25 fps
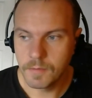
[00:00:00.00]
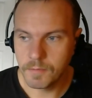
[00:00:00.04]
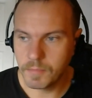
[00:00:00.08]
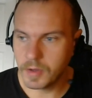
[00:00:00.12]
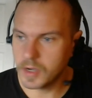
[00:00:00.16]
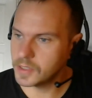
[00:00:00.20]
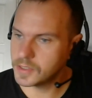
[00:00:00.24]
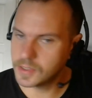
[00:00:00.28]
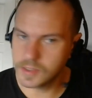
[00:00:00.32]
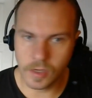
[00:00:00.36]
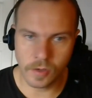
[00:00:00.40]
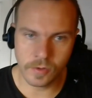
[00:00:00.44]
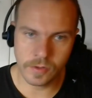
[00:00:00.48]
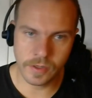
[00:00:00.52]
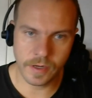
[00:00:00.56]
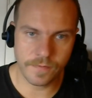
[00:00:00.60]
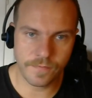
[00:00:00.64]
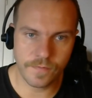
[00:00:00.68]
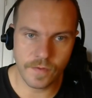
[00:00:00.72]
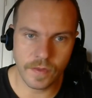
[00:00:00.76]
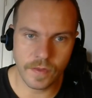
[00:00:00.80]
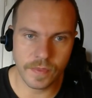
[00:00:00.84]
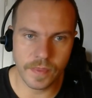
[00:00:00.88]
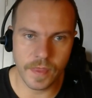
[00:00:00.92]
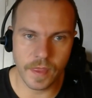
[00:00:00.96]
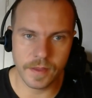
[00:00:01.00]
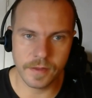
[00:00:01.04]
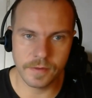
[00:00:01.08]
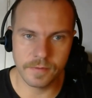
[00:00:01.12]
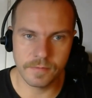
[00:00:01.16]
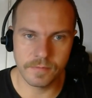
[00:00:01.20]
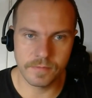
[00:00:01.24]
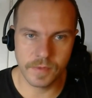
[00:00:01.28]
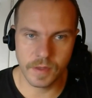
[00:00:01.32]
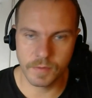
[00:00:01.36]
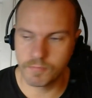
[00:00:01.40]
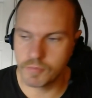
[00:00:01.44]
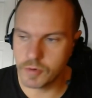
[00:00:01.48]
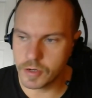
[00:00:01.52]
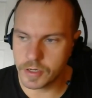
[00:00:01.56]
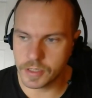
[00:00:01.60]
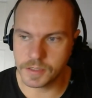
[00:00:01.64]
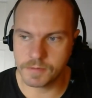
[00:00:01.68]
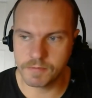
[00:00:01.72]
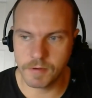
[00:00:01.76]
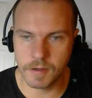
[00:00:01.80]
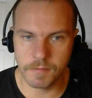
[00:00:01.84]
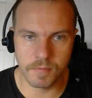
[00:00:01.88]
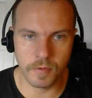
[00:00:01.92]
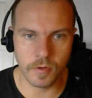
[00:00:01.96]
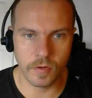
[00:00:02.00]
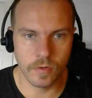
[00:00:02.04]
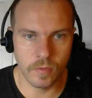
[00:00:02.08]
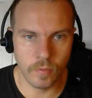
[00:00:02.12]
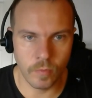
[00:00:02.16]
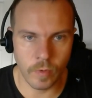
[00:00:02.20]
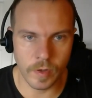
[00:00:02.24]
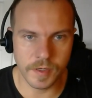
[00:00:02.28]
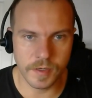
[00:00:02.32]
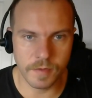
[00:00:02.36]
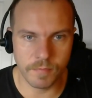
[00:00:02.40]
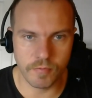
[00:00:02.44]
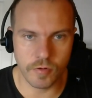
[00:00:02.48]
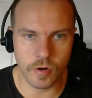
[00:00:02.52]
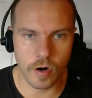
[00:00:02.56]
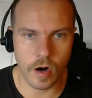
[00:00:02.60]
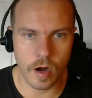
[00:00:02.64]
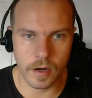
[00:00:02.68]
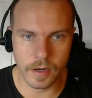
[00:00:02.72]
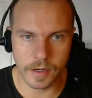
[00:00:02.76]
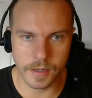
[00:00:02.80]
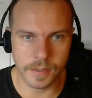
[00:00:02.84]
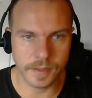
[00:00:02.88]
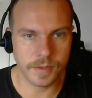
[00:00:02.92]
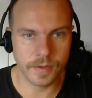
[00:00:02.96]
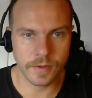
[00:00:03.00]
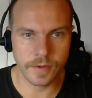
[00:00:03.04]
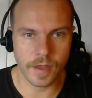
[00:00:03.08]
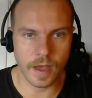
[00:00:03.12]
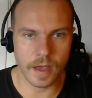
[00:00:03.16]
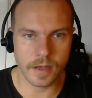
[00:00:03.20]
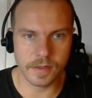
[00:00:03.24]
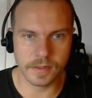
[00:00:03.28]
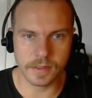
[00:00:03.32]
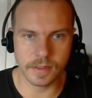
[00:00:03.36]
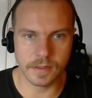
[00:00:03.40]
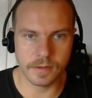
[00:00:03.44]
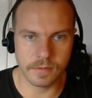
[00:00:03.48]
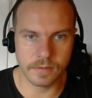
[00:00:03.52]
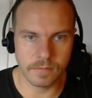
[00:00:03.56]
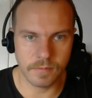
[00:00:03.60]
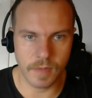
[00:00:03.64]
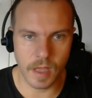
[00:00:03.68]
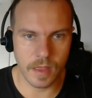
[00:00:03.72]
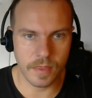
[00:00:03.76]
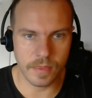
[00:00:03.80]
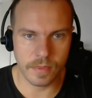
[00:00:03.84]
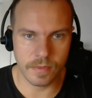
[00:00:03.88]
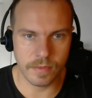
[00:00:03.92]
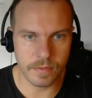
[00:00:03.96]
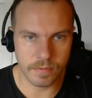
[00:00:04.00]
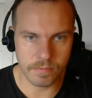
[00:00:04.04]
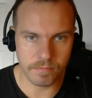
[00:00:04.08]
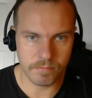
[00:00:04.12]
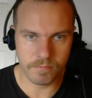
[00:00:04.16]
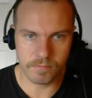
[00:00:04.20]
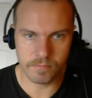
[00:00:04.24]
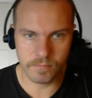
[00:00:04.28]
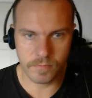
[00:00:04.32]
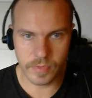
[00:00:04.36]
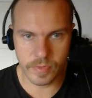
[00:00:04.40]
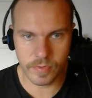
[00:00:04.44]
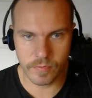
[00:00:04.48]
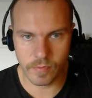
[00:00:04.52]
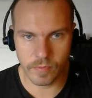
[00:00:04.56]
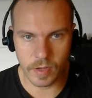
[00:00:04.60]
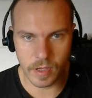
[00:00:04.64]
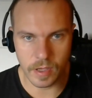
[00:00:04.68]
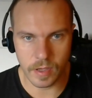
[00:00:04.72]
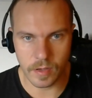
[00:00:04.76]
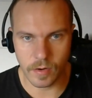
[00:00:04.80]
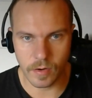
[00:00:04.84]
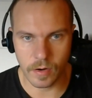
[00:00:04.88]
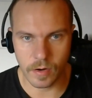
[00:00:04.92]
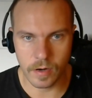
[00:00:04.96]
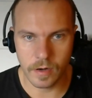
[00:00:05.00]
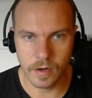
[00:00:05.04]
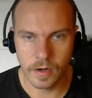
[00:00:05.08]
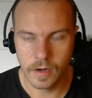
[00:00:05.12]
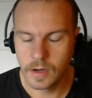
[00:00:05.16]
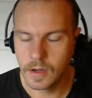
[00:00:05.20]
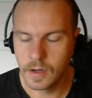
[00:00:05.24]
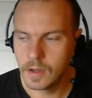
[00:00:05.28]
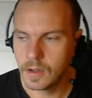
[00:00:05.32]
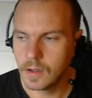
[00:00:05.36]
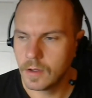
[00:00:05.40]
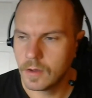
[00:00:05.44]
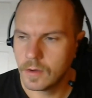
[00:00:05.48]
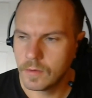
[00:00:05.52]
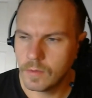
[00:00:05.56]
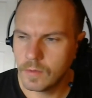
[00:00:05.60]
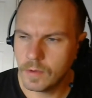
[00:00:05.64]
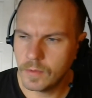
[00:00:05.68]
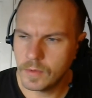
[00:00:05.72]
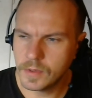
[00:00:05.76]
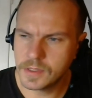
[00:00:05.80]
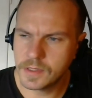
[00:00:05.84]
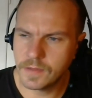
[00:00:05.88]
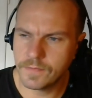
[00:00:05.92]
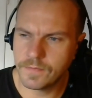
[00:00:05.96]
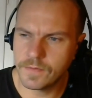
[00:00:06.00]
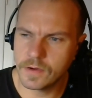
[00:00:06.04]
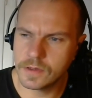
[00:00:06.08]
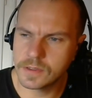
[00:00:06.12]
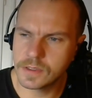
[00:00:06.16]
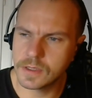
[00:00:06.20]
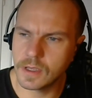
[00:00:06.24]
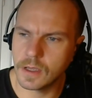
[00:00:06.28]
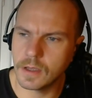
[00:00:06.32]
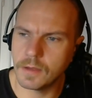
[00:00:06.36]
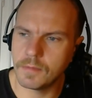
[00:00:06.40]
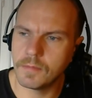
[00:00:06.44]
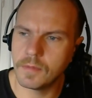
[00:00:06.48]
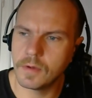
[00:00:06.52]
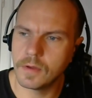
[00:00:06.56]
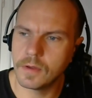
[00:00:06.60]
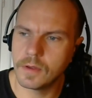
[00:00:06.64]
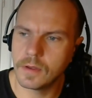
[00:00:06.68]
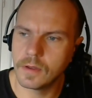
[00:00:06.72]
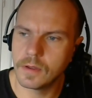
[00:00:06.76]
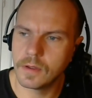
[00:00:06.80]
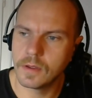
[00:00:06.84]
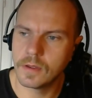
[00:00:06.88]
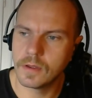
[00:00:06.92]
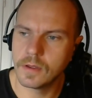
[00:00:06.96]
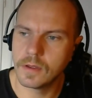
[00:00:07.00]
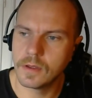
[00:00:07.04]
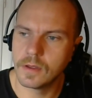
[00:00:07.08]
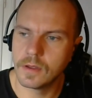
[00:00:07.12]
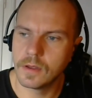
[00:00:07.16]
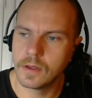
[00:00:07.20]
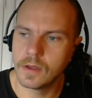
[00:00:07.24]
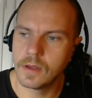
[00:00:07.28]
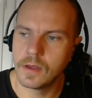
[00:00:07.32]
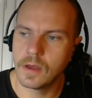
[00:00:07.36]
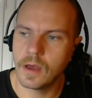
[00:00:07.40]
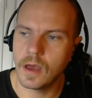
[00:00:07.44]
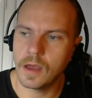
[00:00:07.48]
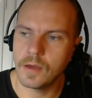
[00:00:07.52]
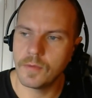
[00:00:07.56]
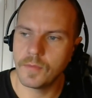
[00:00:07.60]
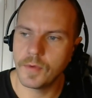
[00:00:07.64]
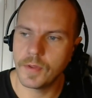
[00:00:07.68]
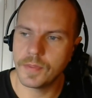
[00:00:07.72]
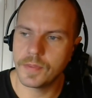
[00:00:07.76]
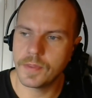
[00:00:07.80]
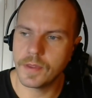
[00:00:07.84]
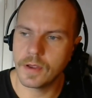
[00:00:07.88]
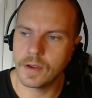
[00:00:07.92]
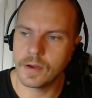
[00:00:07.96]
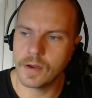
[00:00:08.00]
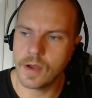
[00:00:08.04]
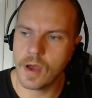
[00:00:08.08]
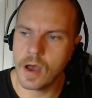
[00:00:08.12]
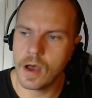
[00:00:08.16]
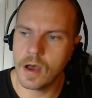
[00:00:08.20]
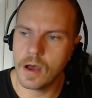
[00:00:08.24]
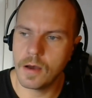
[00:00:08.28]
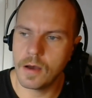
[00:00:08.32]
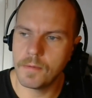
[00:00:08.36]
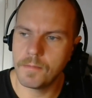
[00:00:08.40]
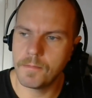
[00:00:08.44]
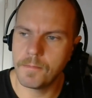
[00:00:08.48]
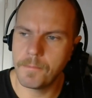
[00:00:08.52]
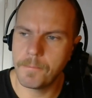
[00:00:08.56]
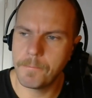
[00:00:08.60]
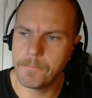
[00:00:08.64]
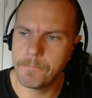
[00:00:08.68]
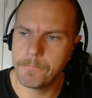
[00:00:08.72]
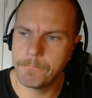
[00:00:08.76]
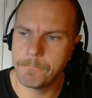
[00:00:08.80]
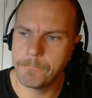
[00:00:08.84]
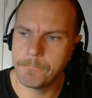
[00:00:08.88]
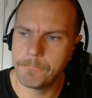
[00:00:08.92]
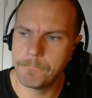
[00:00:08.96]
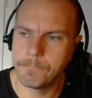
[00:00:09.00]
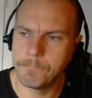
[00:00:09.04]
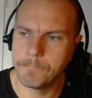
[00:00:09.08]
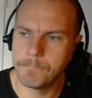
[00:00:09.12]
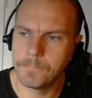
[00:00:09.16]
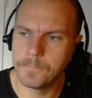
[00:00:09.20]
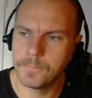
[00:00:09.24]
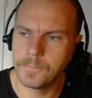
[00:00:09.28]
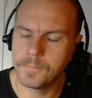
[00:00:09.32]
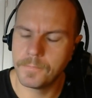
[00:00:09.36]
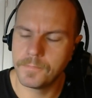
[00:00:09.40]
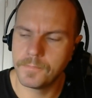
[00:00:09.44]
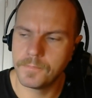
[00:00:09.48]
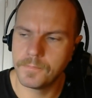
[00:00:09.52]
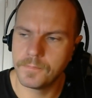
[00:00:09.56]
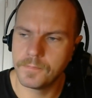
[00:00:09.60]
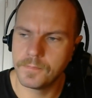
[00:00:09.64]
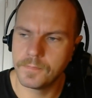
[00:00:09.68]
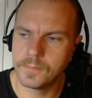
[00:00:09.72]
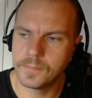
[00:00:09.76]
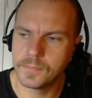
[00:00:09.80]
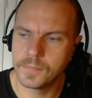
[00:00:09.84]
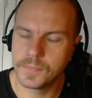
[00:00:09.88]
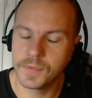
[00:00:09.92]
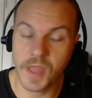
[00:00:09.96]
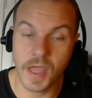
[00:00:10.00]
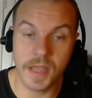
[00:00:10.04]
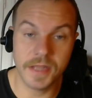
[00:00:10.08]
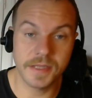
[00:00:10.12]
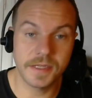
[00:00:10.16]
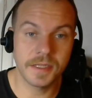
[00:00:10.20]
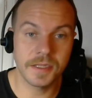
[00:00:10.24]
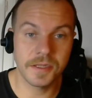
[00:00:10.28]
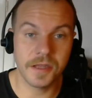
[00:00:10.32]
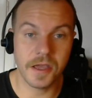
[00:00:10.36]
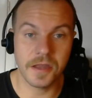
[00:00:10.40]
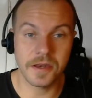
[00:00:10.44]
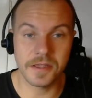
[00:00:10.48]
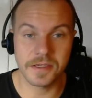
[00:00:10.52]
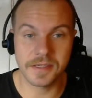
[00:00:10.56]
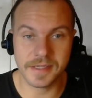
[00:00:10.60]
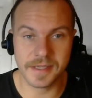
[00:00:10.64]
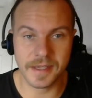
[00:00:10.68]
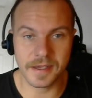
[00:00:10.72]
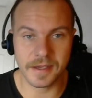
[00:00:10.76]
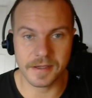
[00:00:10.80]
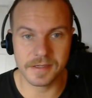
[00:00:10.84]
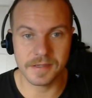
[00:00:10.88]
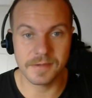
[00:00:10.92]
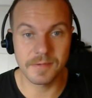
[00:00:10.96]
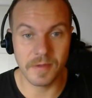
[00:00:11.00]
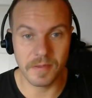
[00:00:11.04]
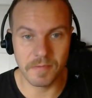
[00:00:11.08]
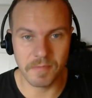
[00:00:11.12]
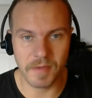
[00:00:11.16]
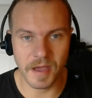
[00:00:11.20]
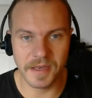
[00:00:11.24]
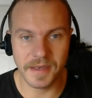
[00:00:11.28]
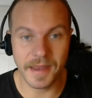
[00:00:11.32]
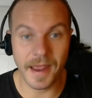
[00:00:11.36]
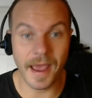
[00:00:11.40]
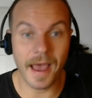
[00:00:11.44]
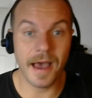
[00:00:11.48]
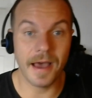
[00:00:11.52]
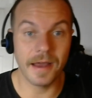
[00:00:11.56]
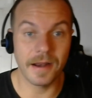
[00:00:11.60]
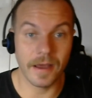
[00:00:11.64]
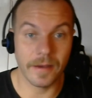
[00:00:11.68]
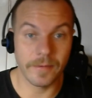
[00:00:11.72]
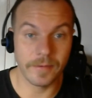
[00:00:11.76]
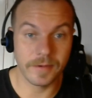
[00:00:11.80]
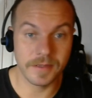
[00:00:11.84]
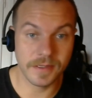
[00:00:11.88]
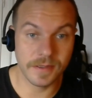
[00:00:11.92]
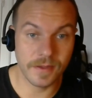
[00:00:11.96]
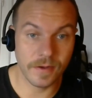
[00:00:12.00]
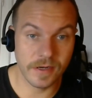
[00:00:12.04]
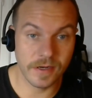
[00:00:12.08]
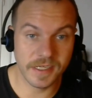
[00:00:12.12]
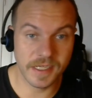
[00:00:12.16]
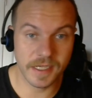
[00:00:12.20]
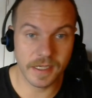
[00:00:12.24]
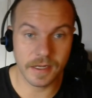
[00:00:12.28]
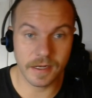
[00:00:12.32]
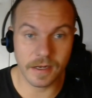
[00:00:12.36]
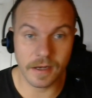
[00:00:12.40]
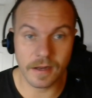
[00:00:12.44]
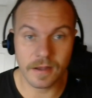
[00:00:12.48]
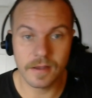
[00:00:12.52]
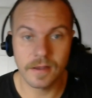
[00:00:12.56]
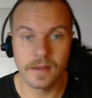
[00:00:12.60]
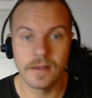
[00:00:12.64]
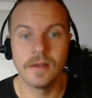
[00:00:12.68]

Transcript: But it's no different than the British people who went to Prague in 2003, or when was the first time I went there? 1996 with my dad. I was 13.